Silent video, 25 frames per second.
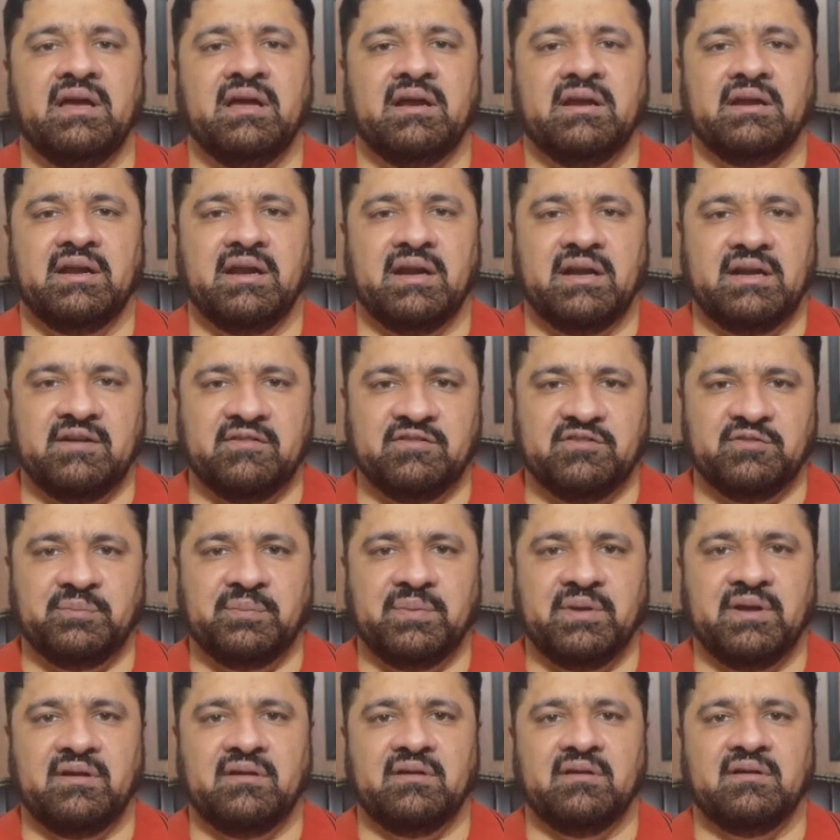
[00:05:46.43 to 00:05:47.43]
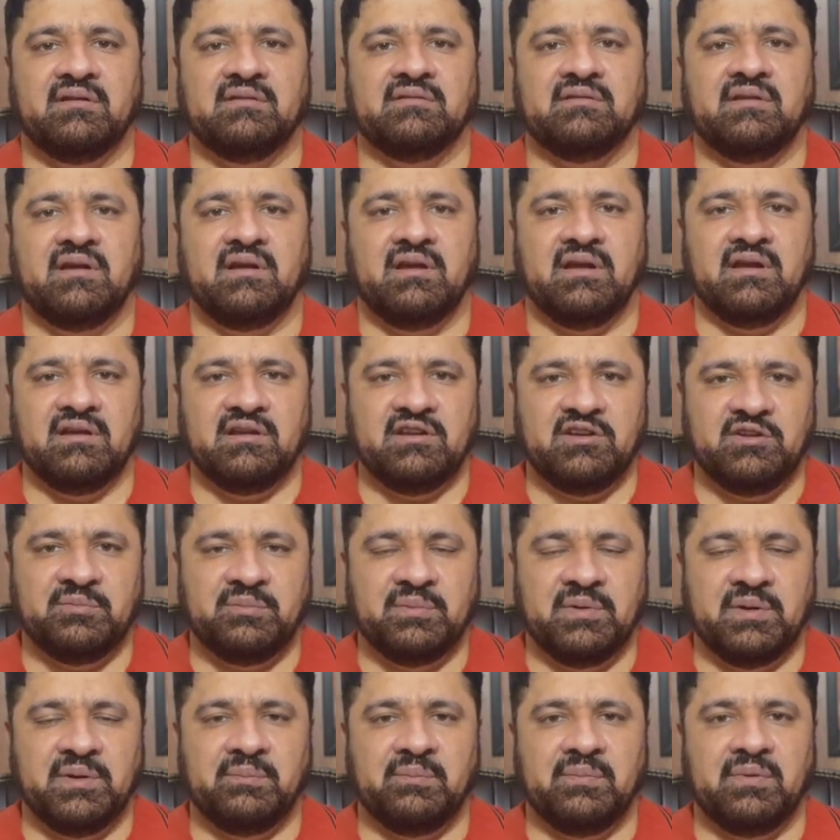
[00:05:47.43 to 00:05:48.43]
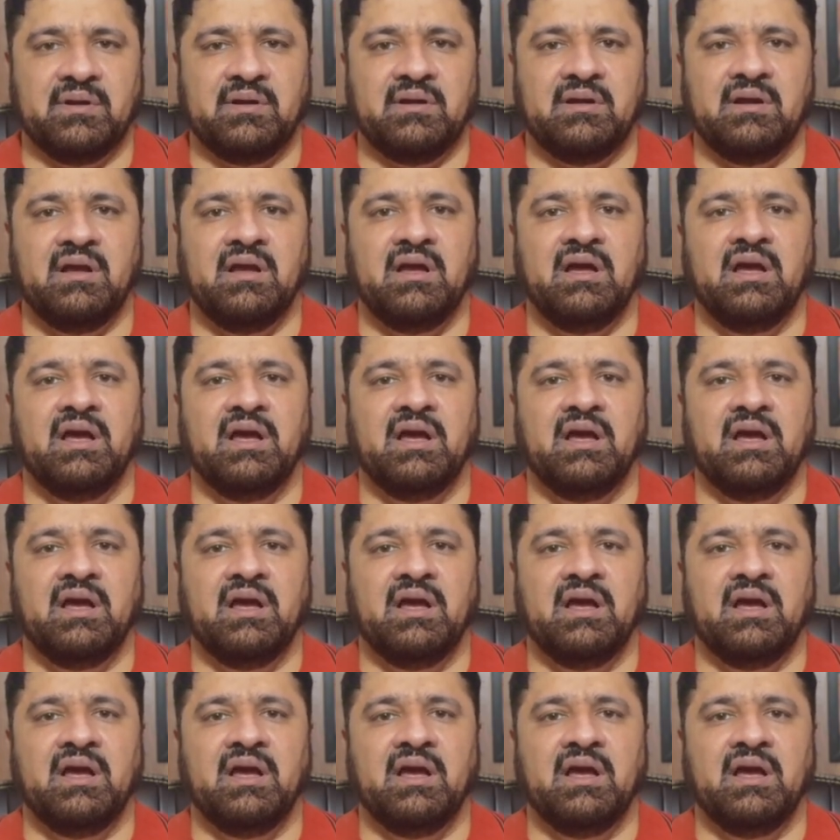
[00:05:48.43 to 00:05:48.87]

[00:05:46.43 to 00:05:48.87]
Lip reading: native speakers or English people.